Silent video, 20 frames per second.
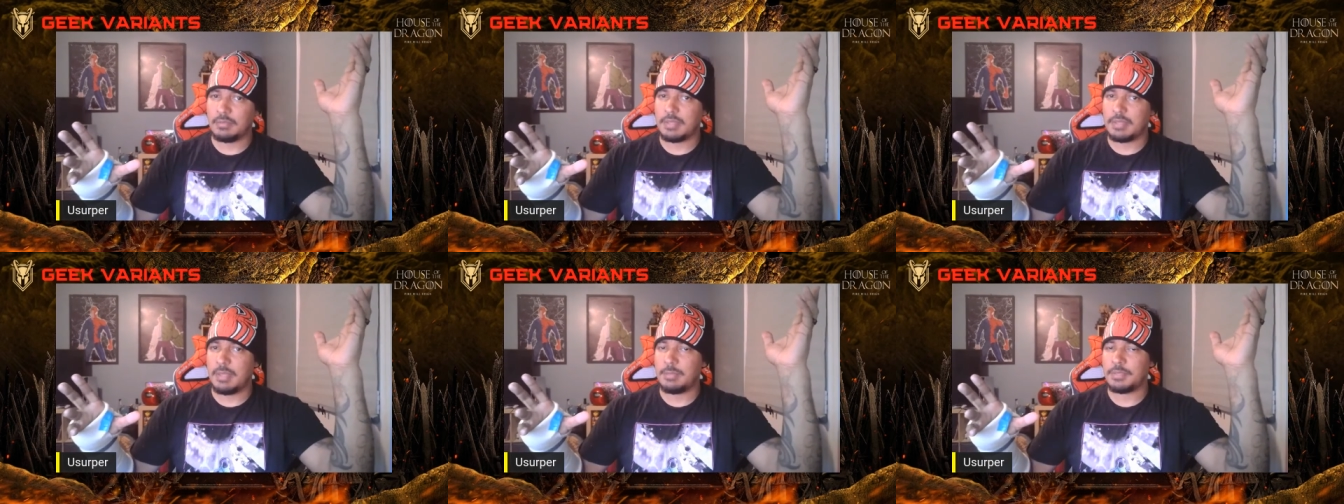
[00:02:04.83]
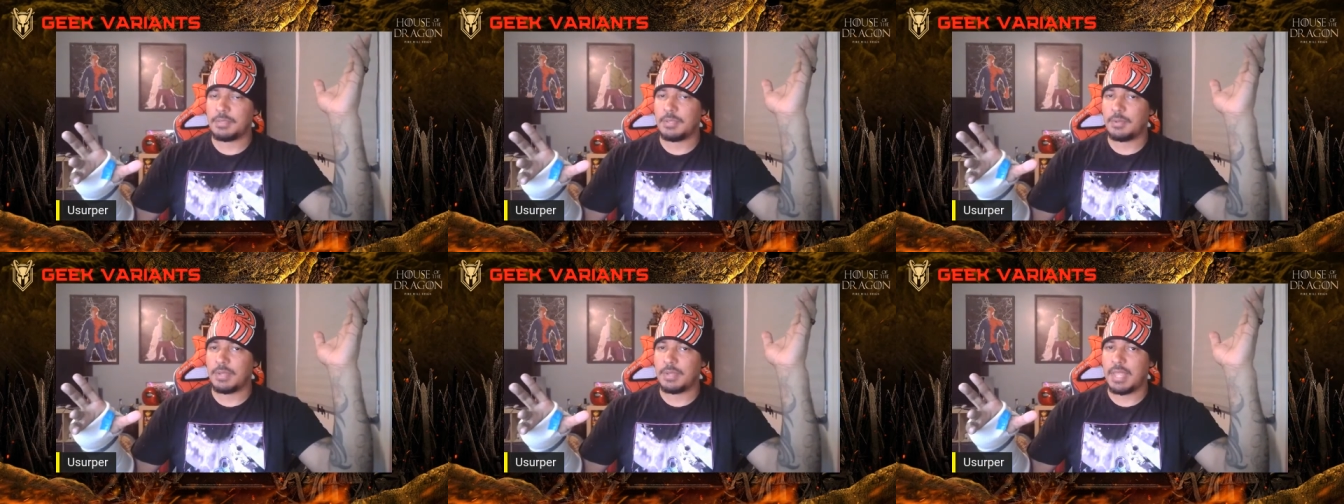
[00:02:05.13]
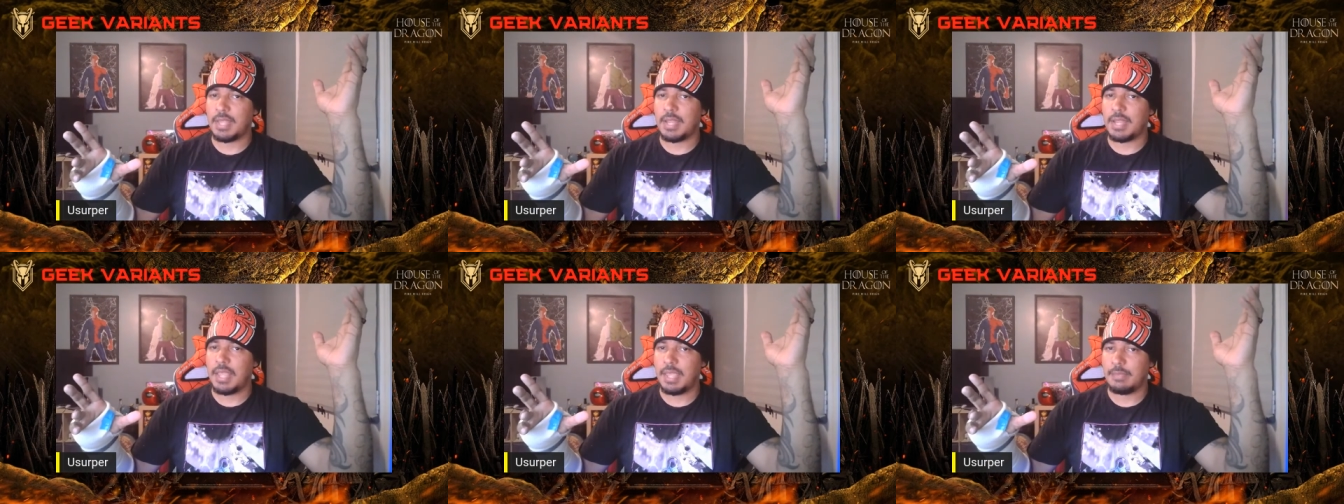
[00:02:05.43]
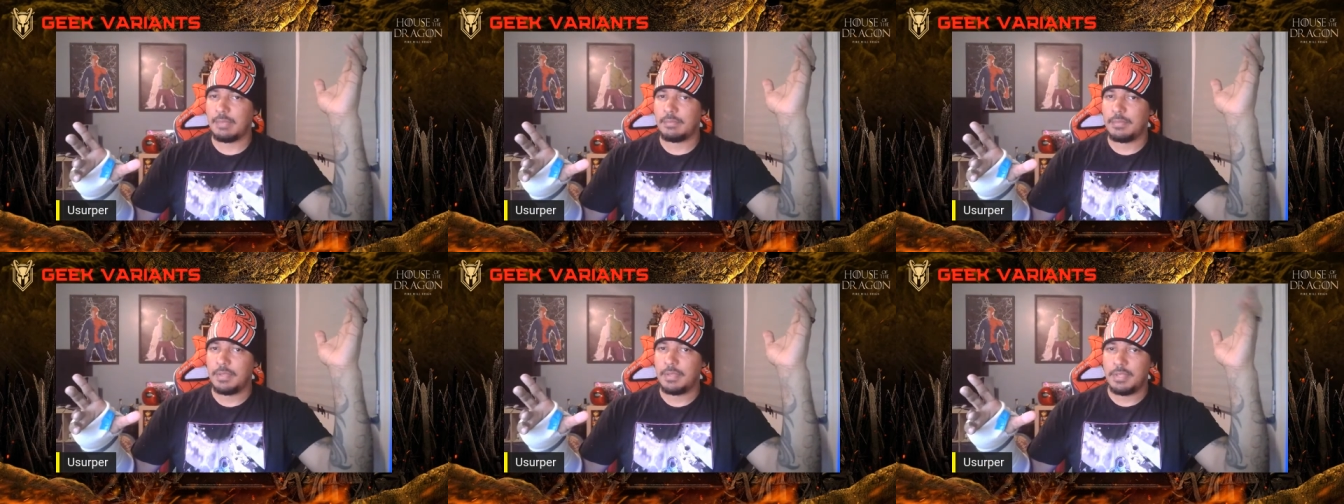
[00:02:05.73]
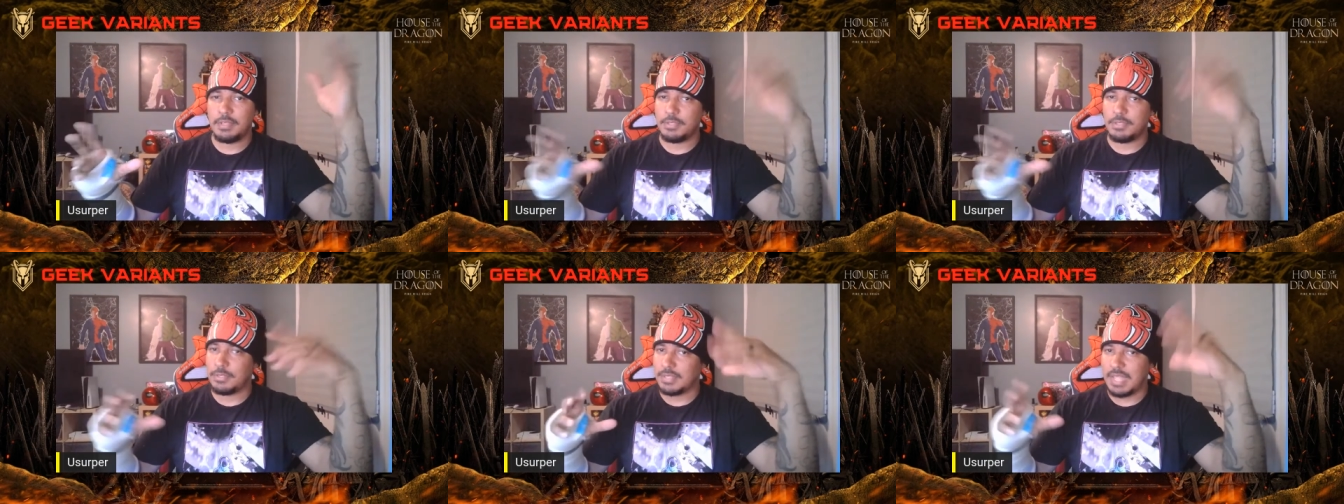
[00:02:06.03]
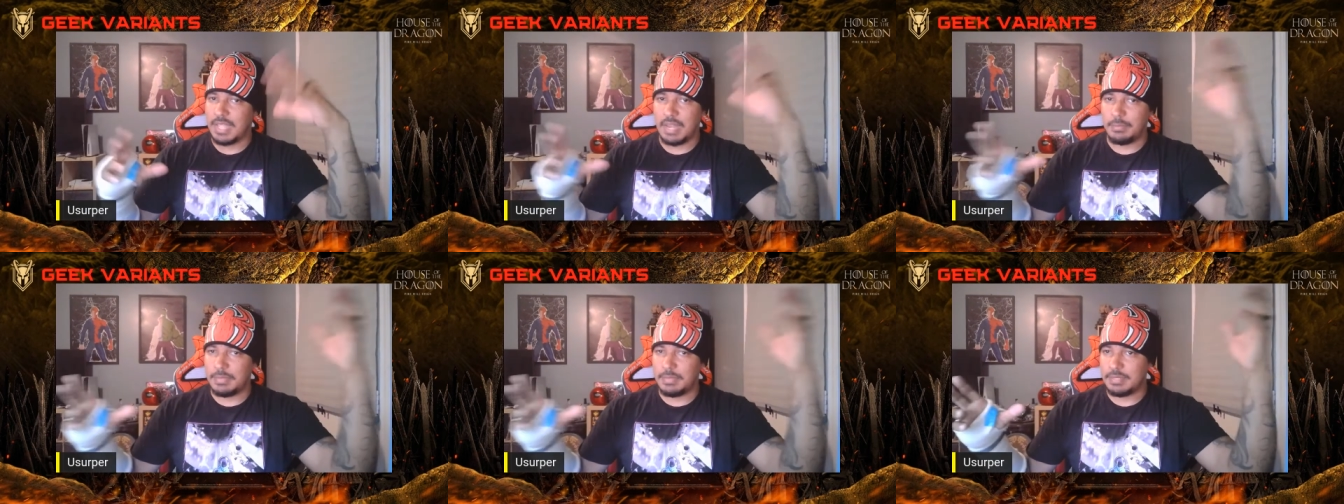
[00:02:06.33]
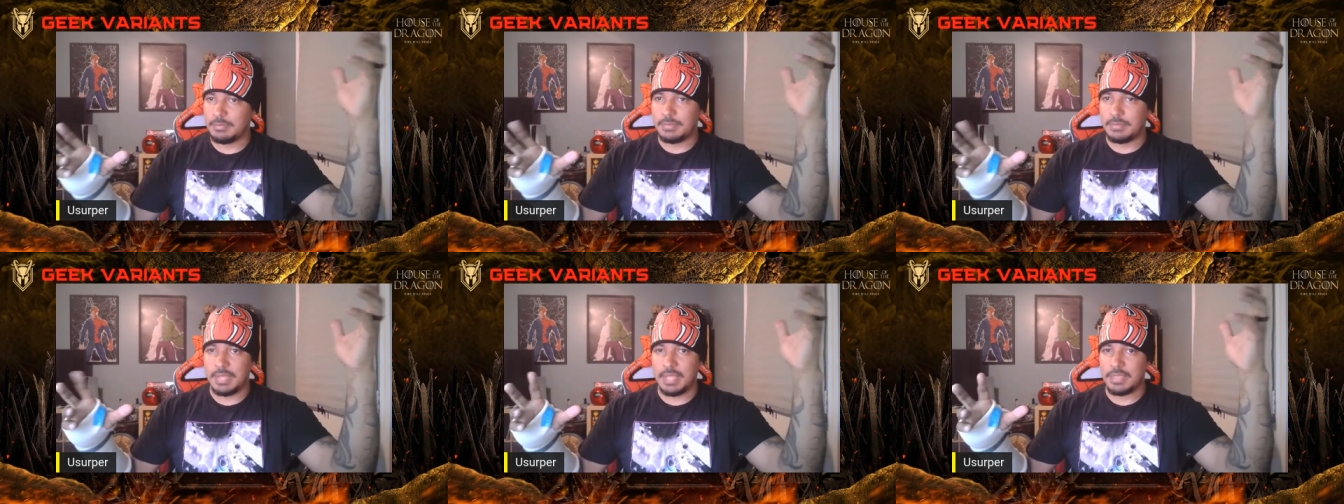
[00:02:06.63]
to episode nine hype, so there's got to be
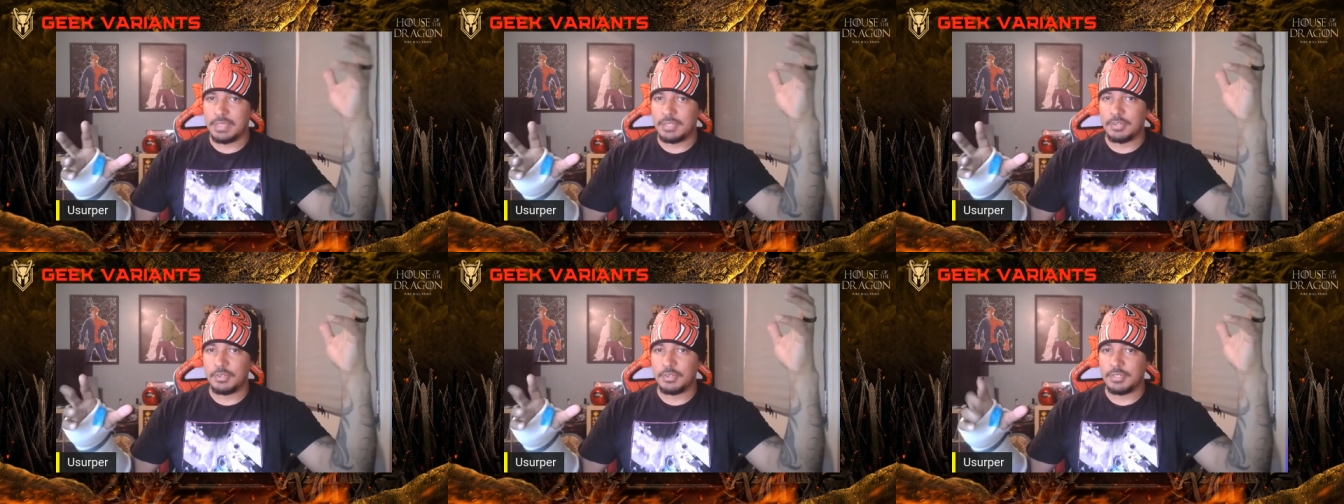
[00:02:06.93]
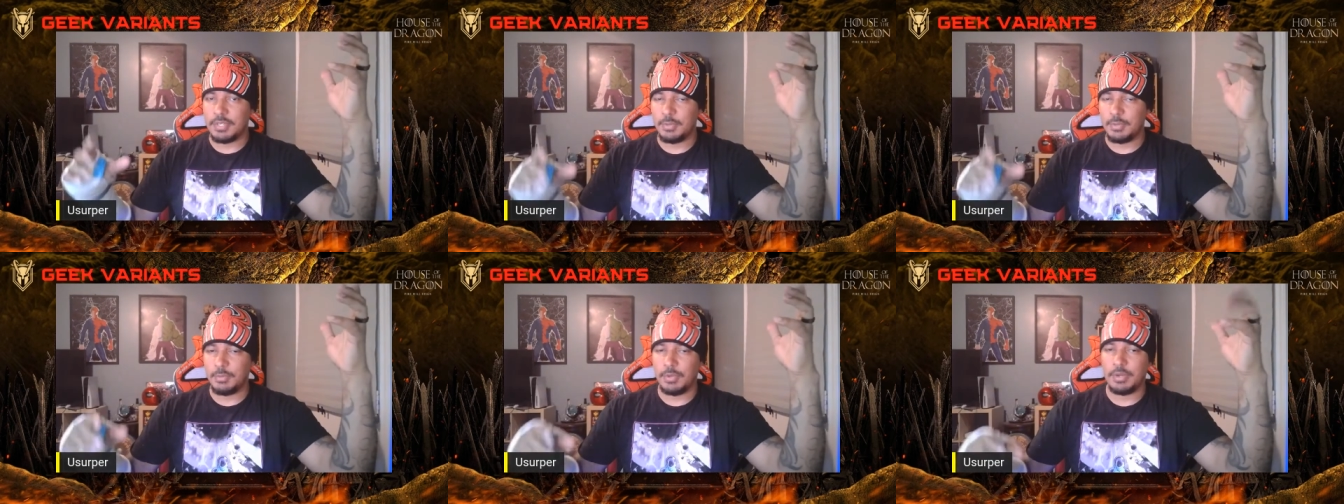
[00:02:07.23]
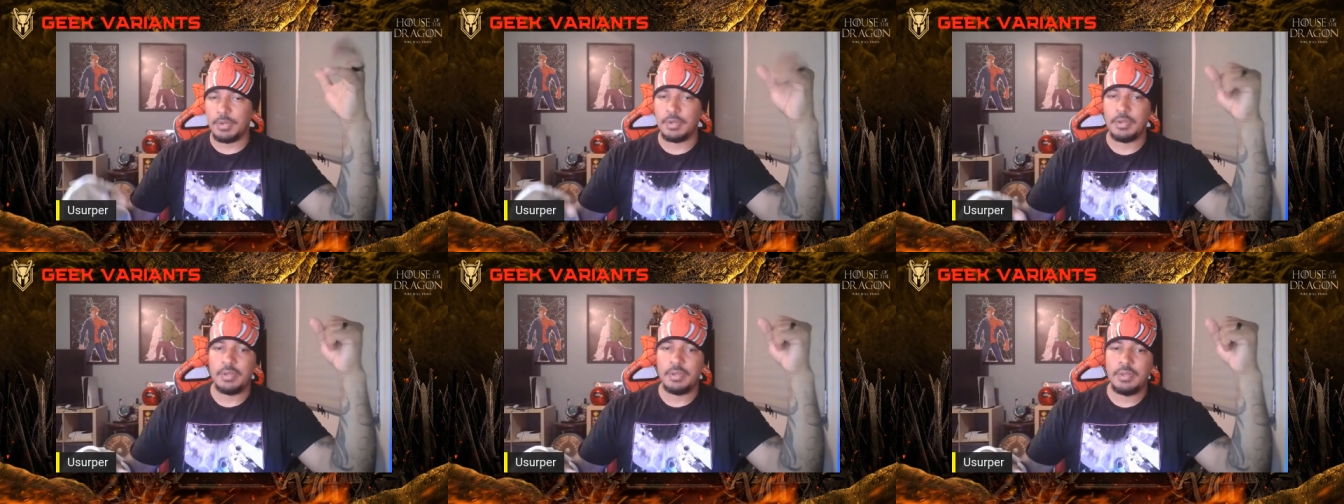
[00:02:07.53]
some death in there somewhere.